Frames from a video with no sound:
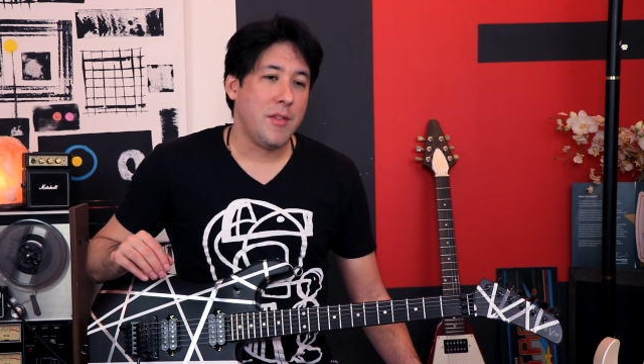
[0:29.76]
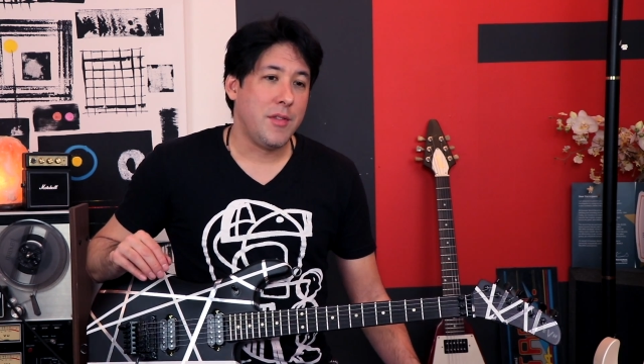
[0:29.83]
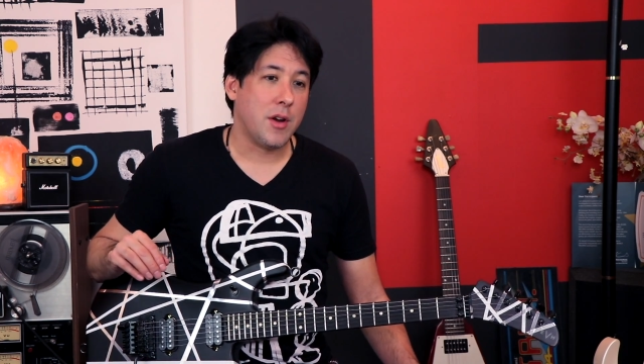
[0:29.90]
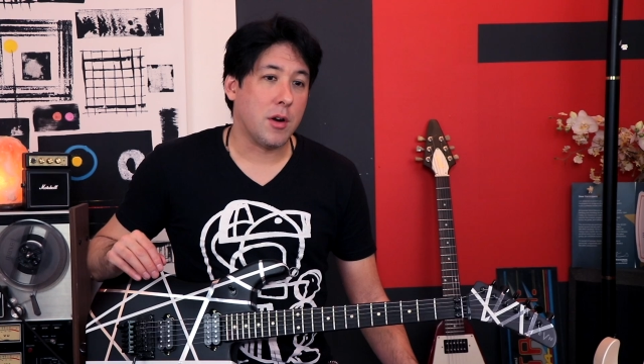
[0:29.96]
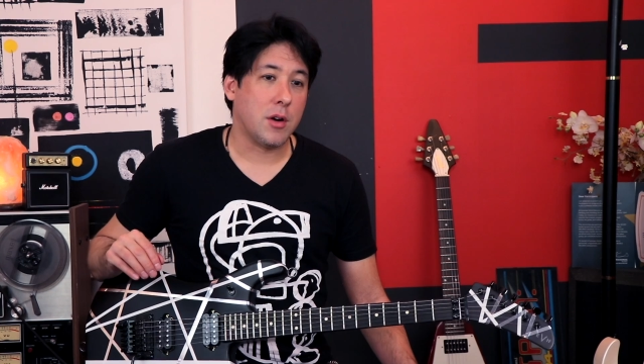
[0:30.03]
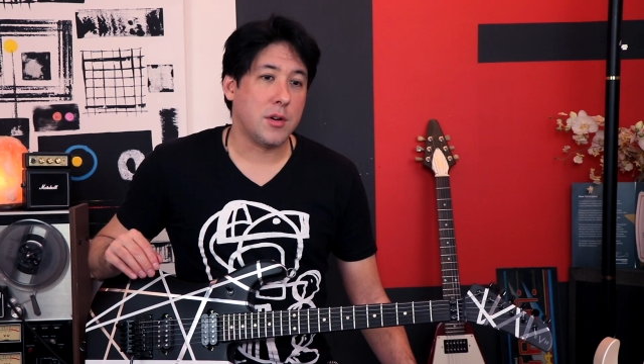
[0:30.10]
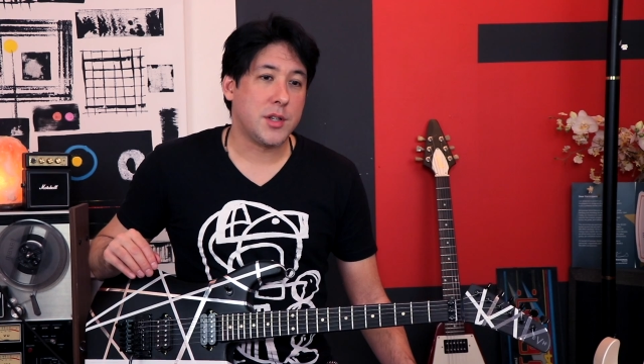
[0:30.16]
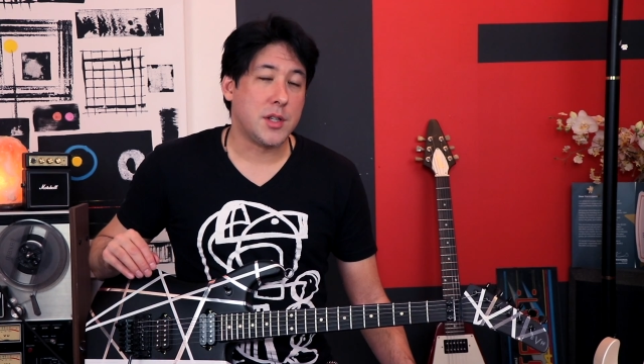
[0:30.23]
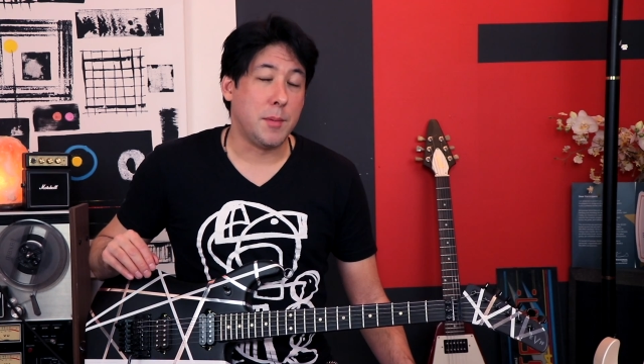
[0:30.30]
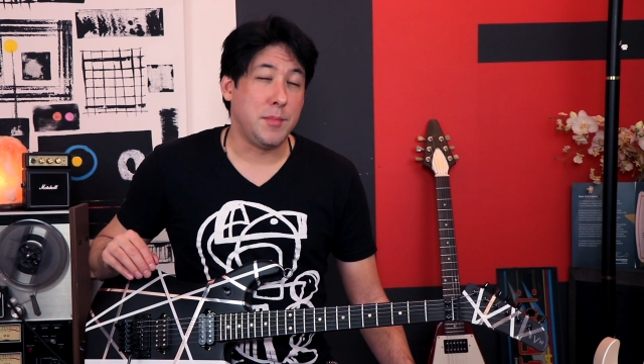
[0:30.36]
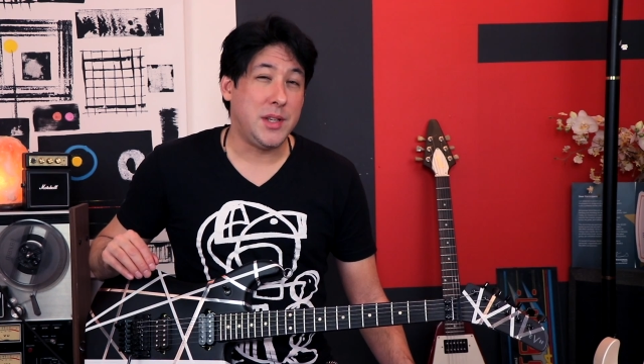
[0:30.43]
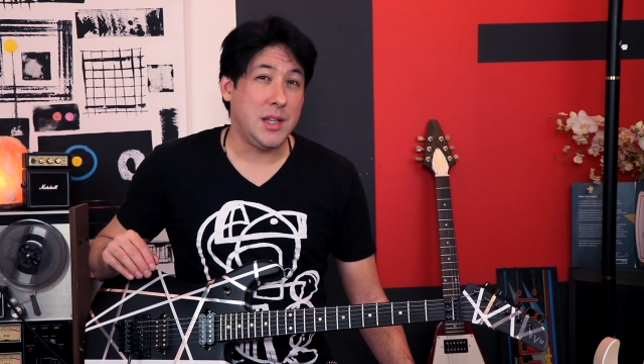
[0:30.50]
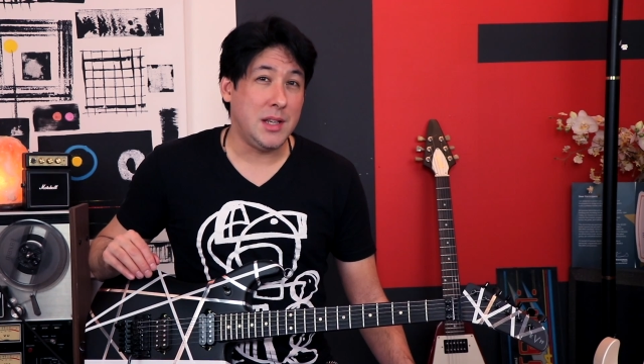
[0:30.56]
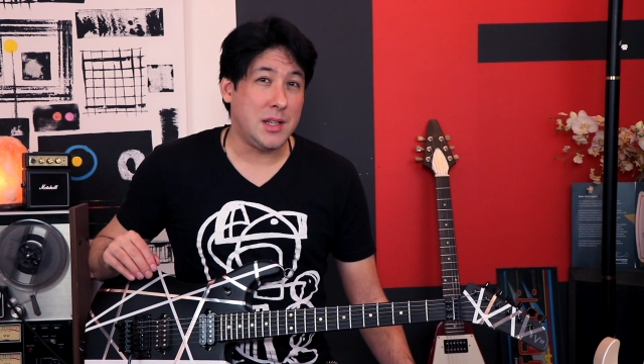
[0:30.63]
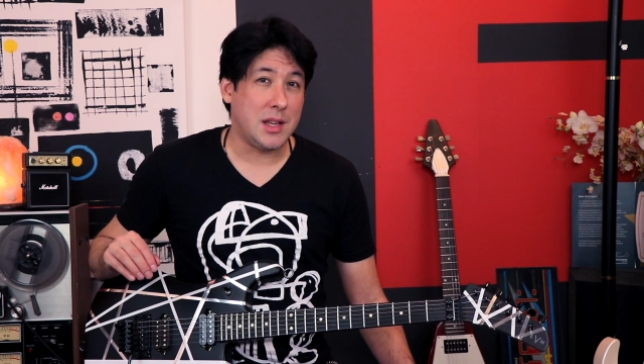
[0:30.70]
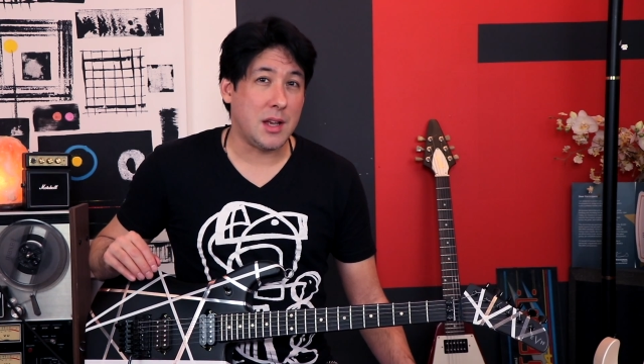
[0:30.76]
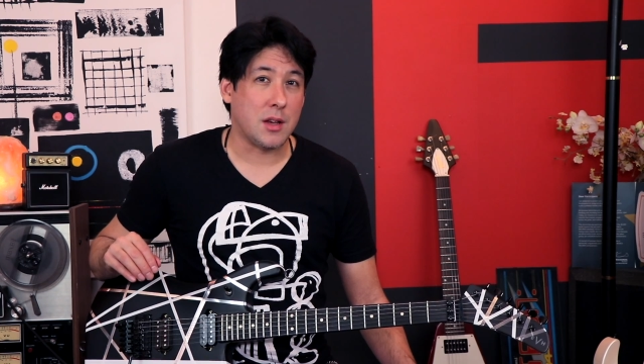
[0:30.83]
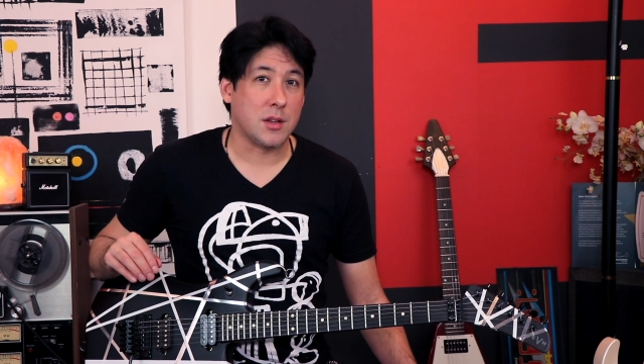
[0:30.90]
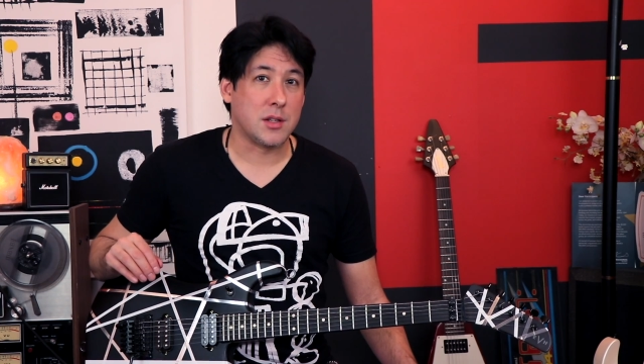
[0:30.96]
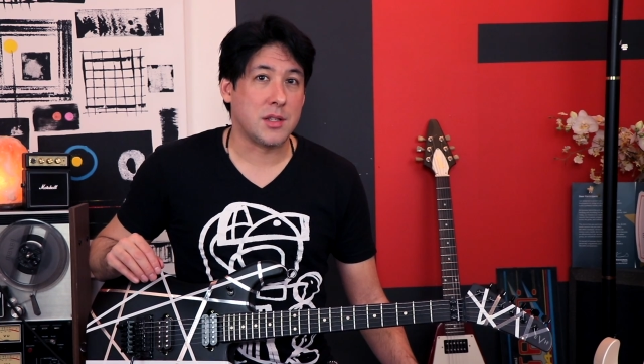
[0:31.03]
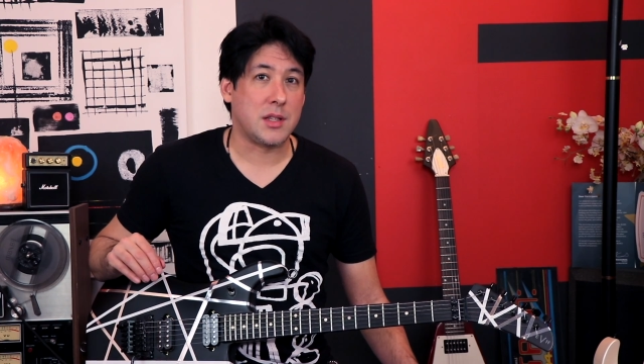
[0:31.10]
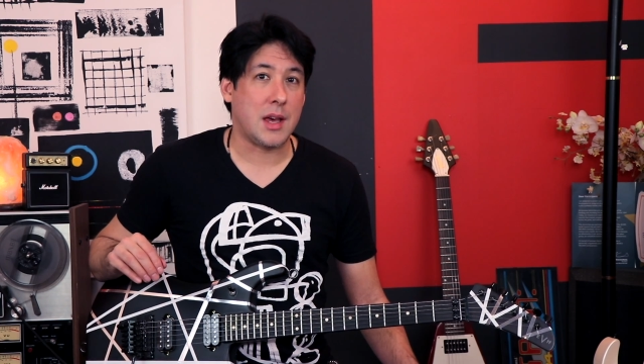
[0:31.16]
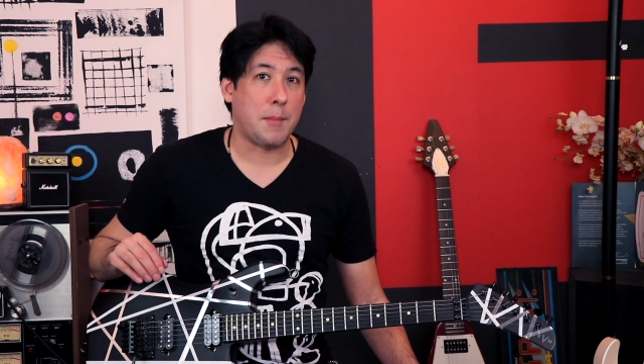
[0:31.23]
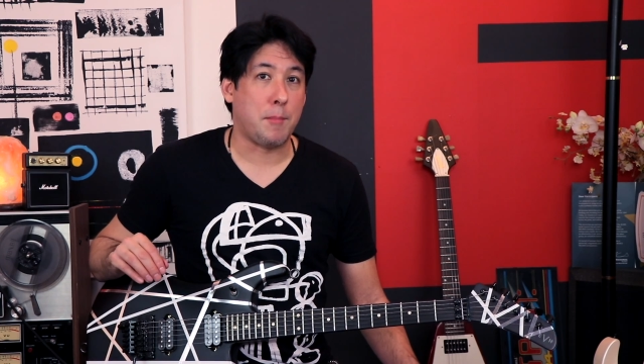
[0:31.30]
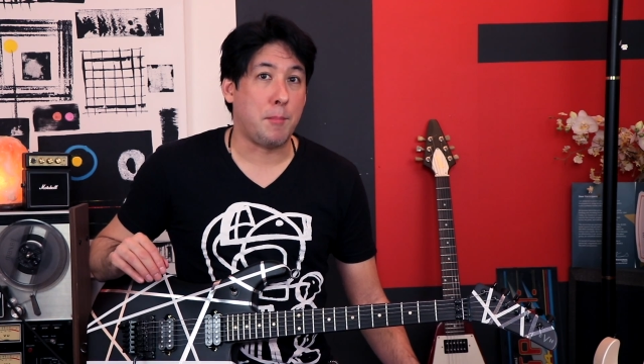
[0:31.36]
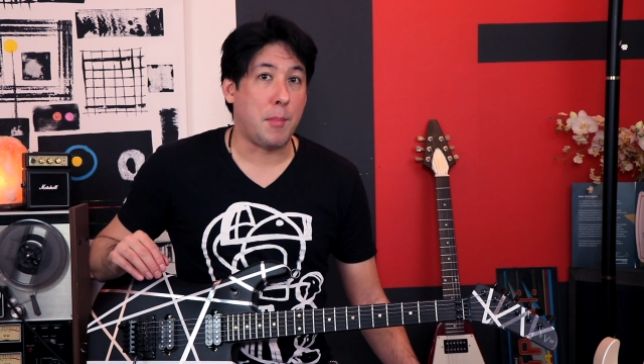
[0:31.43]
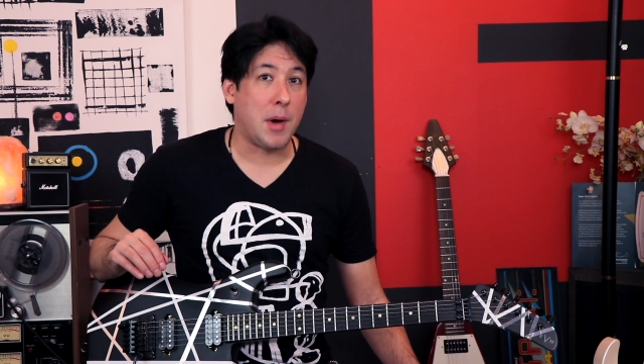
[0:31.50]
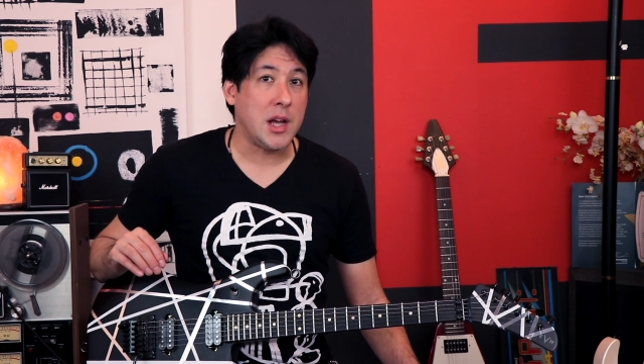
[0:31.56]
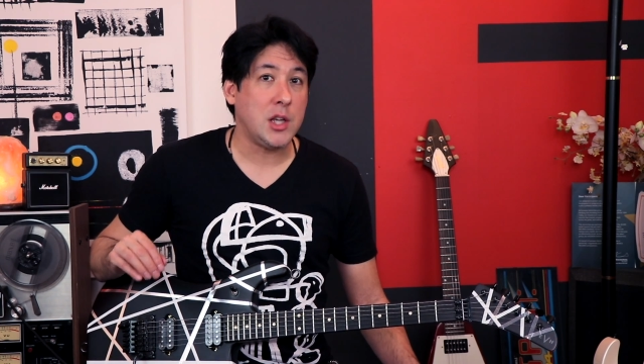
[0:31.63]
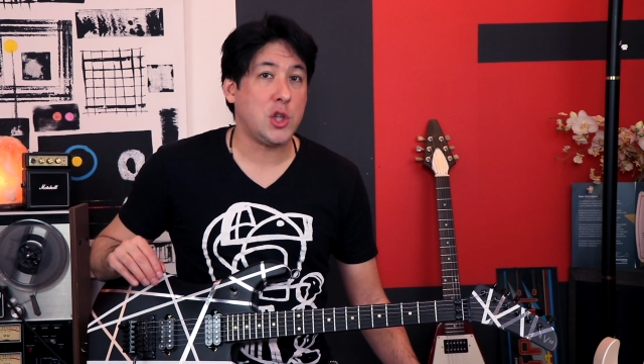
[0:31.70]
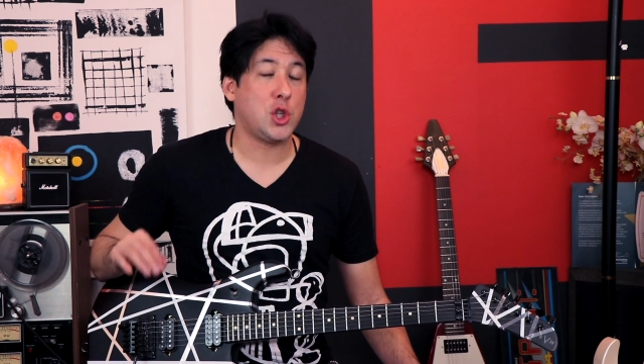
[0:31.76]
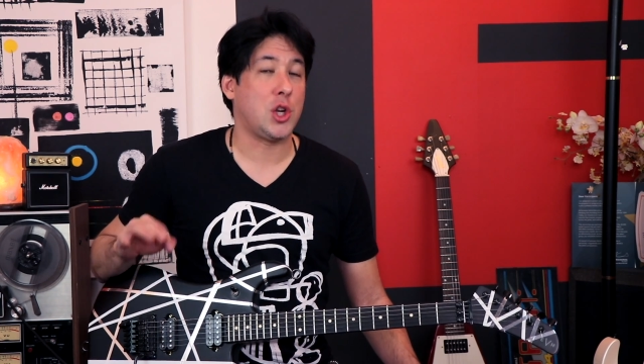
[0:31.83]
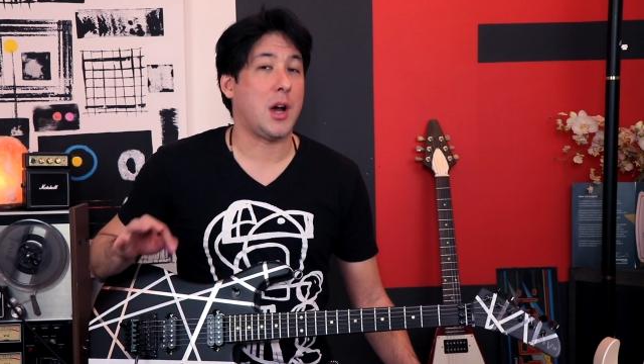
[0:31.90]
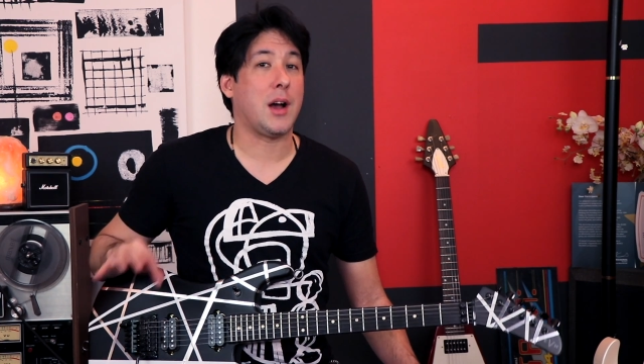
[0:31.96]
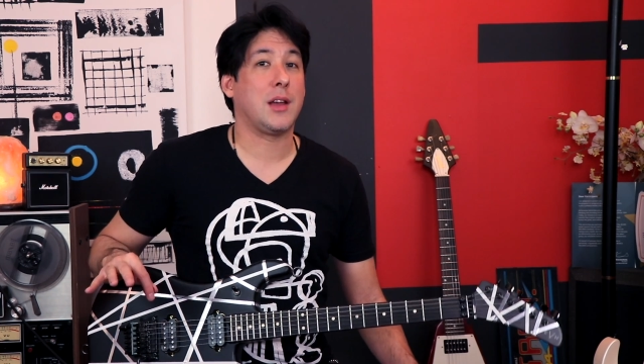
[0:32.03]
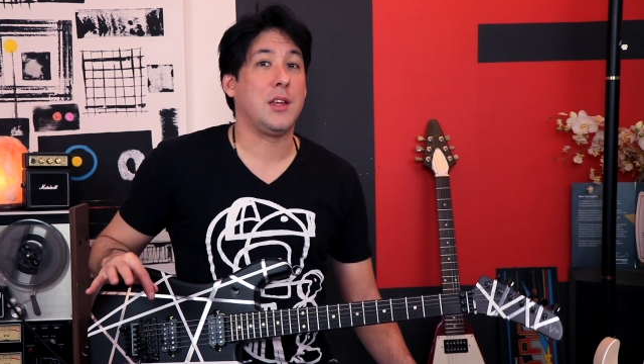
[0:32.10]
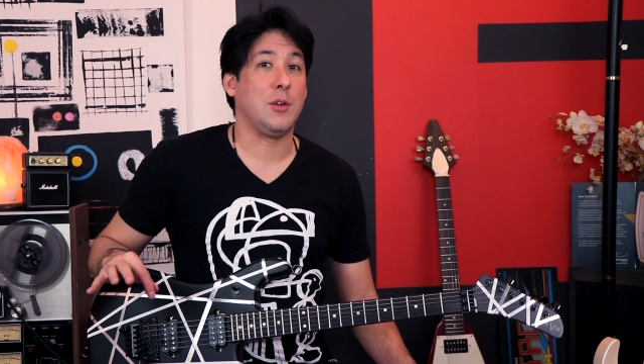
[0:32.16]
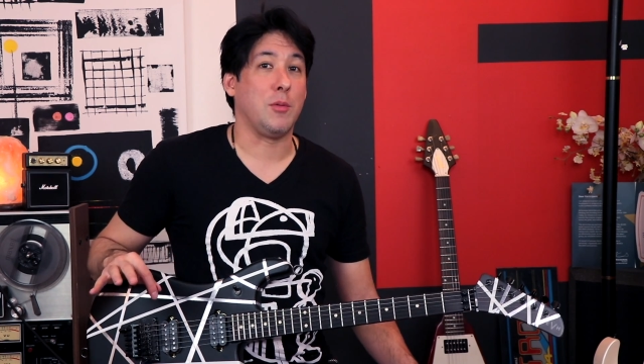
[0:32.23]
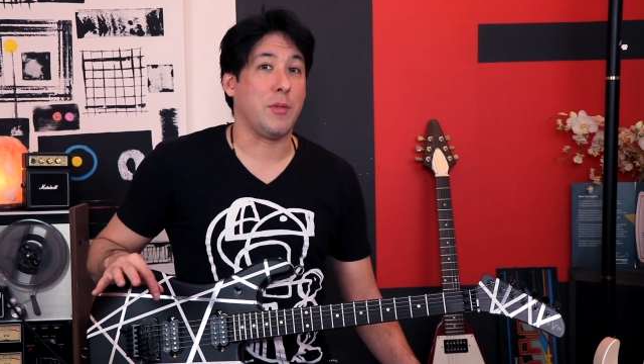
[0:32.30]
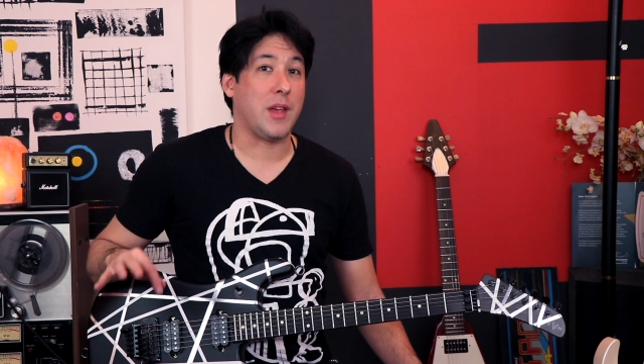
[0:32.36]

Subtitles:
are some details that might shock you